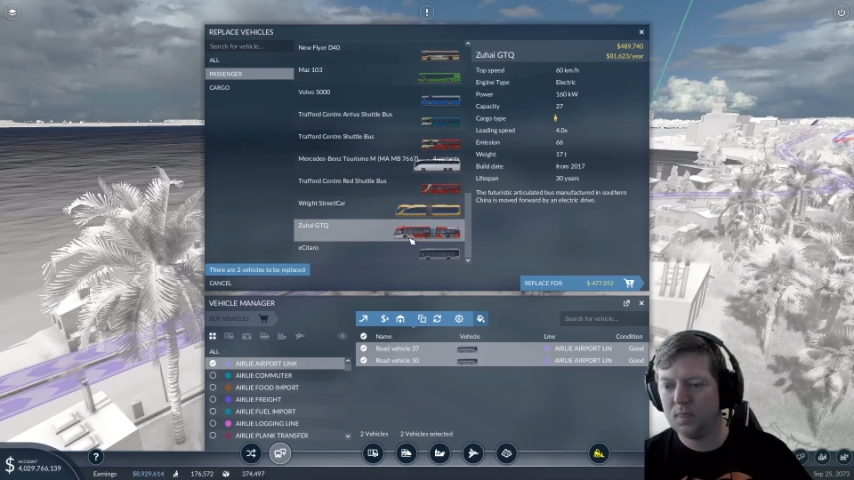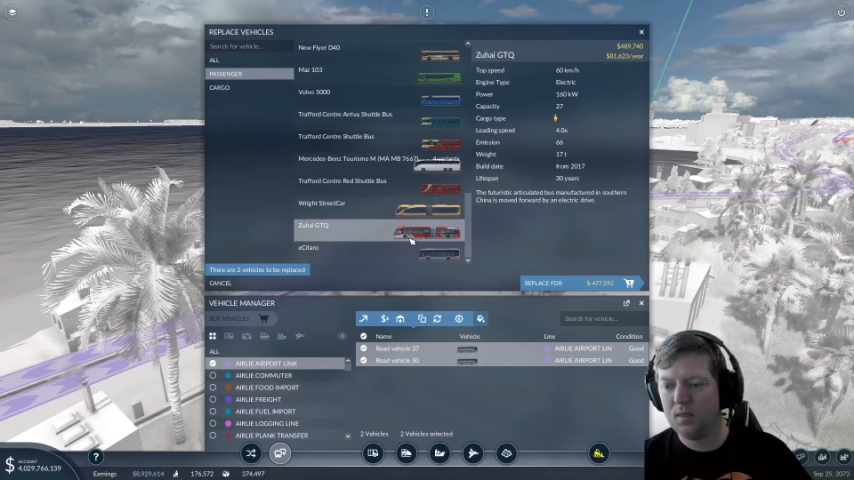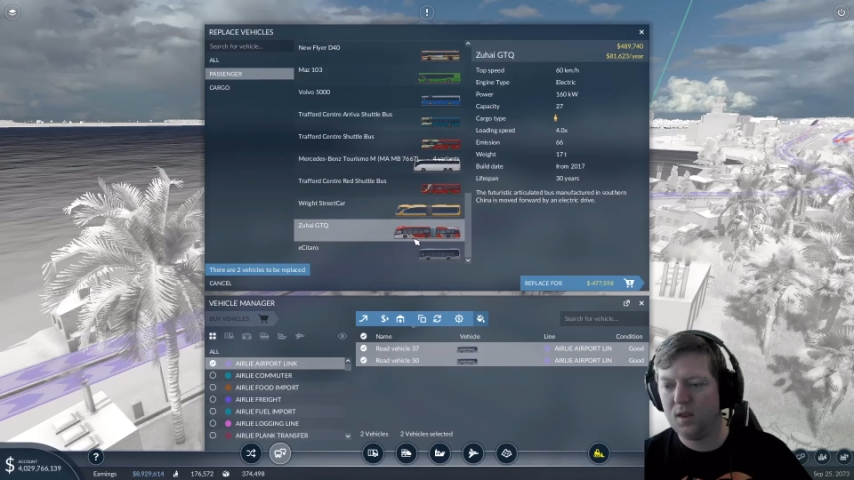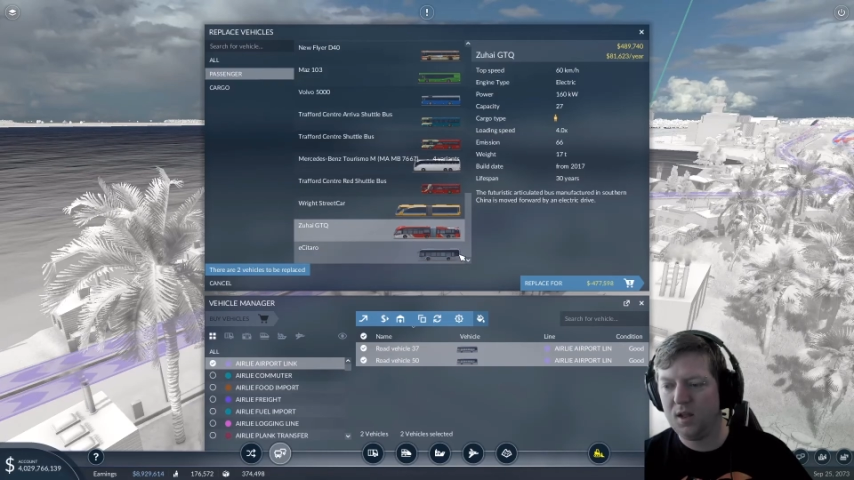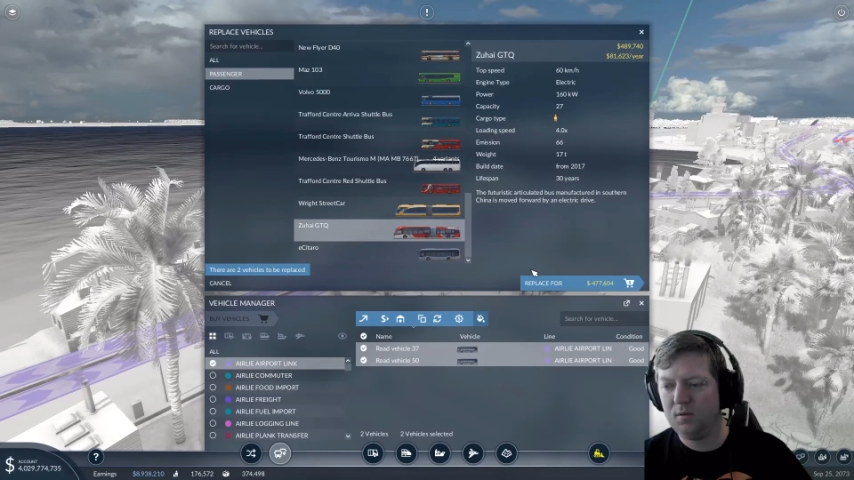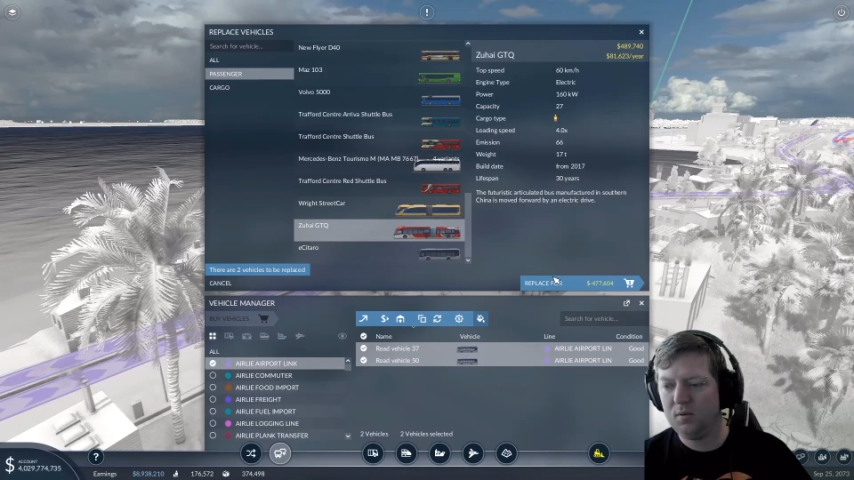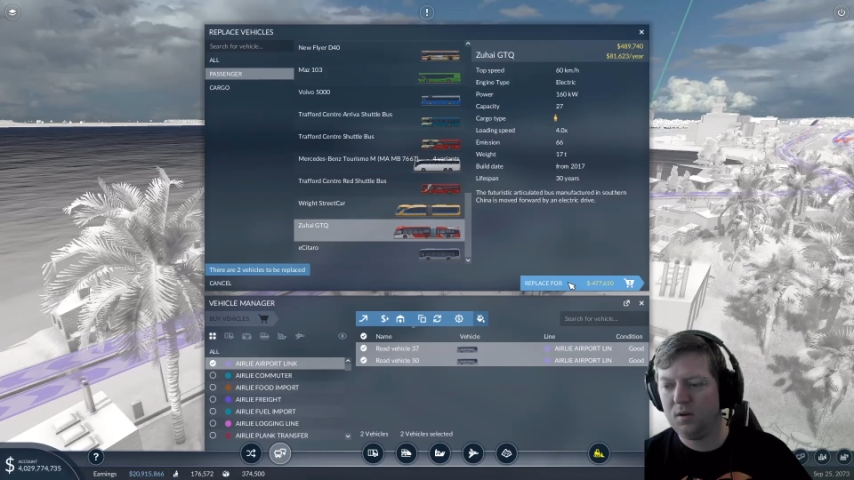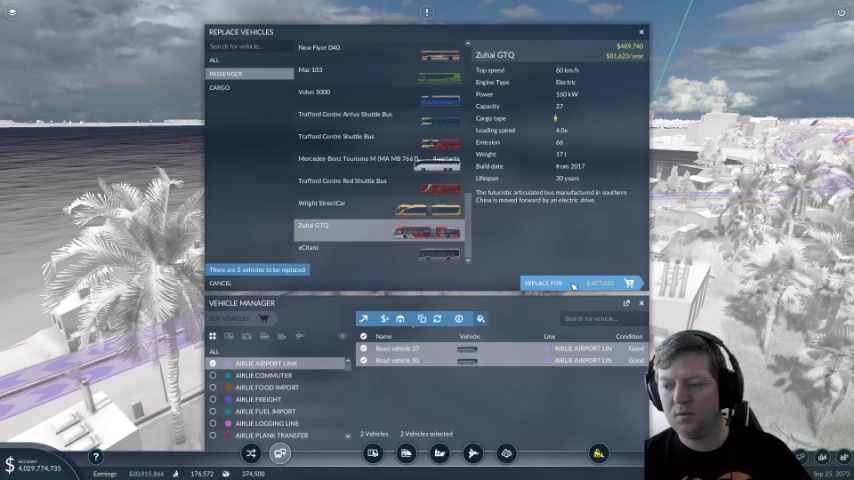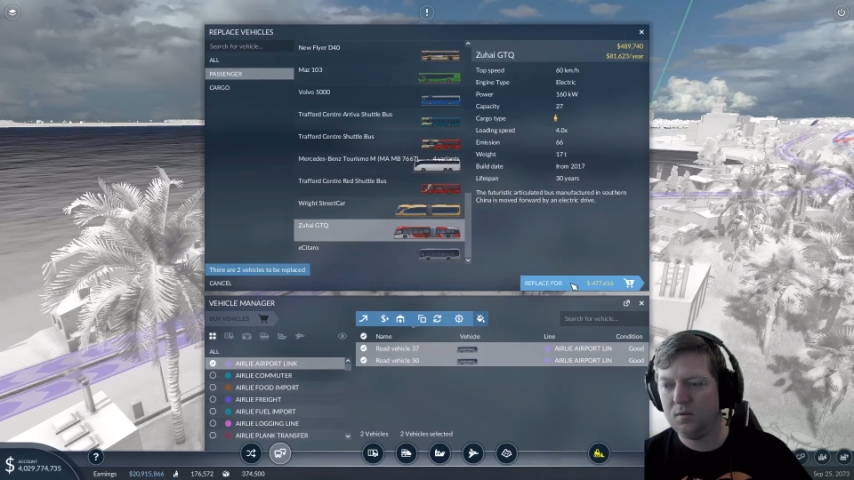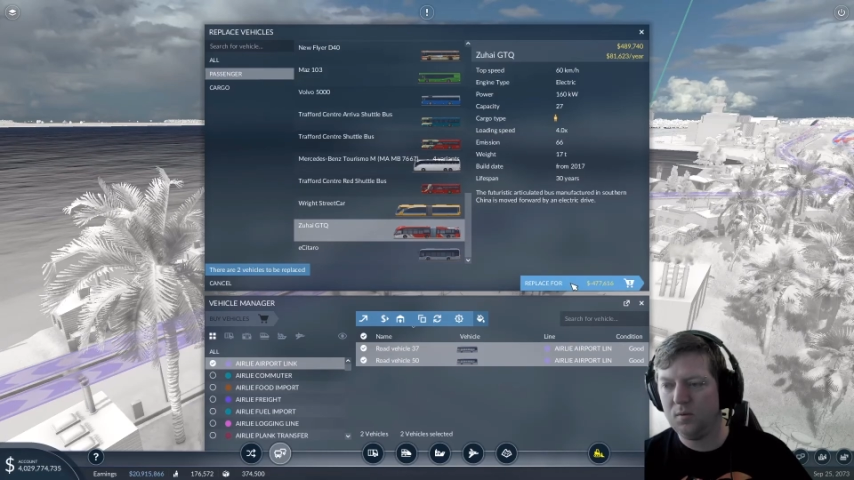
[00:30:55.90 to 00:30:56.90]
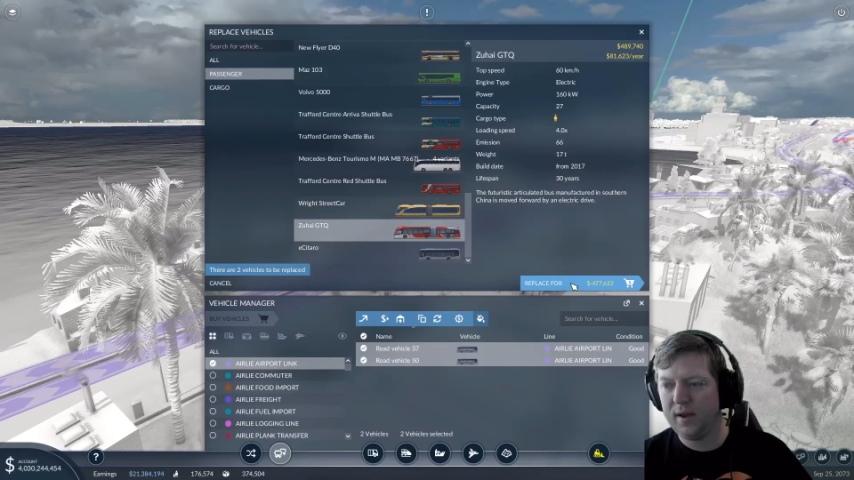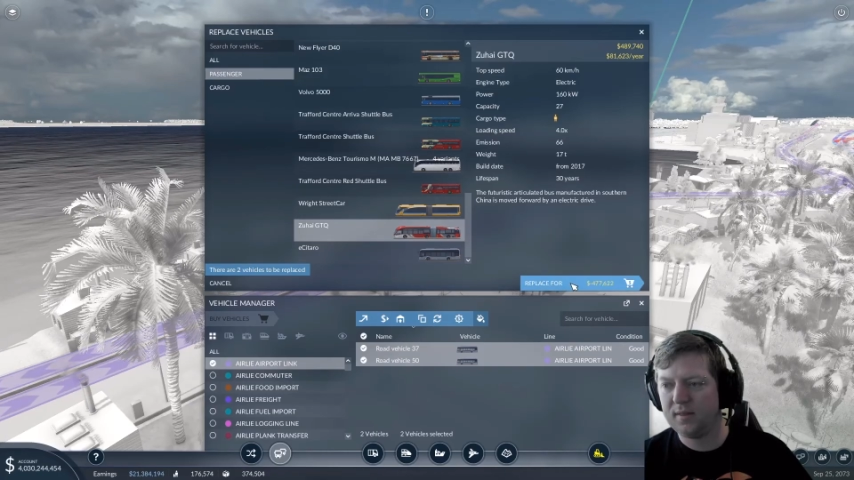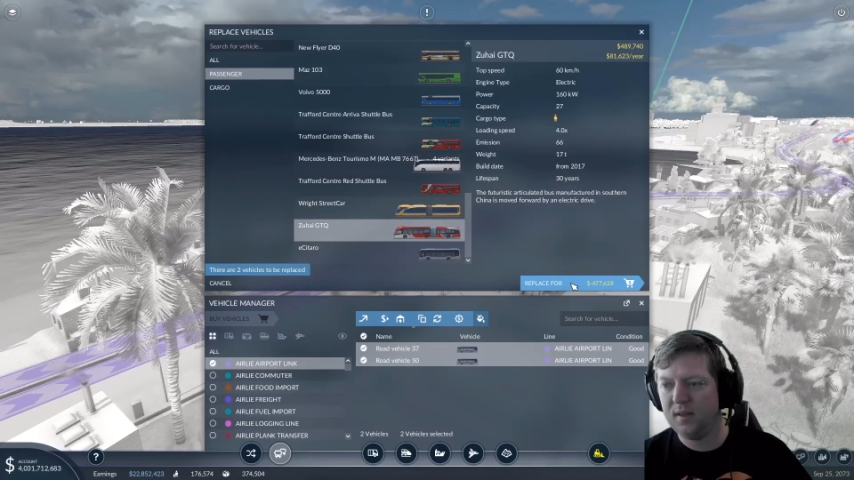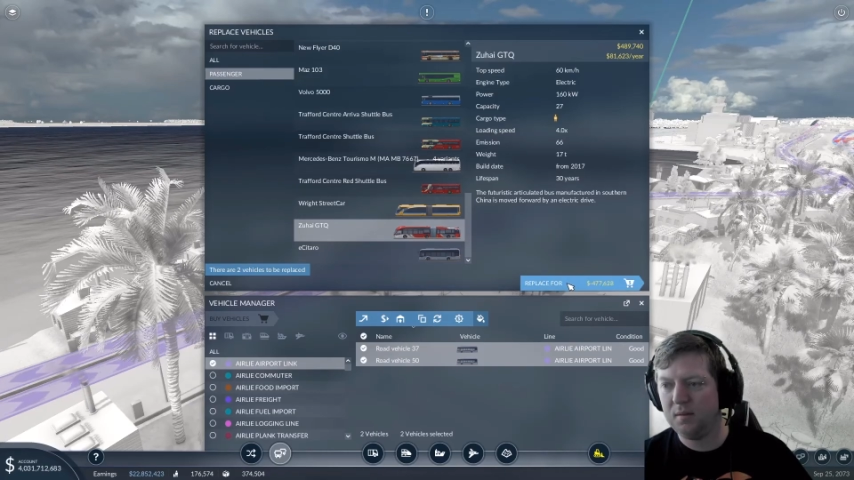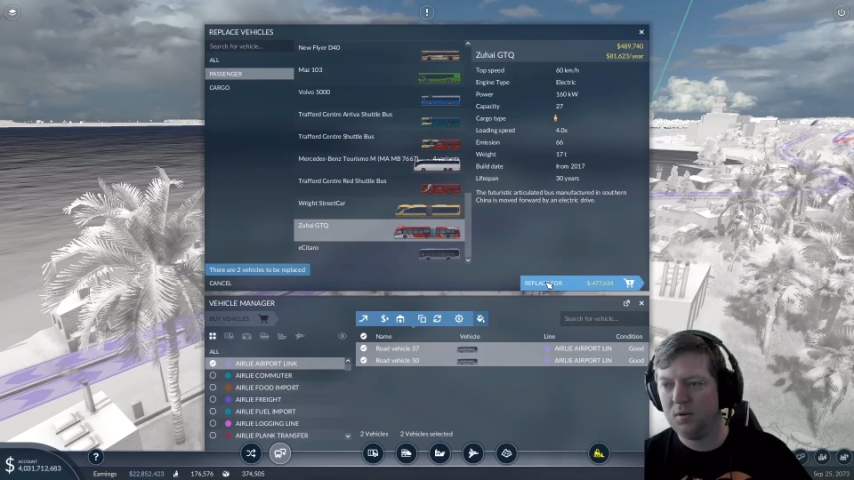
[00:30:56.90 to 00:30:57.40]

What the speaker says: You know what? Whack them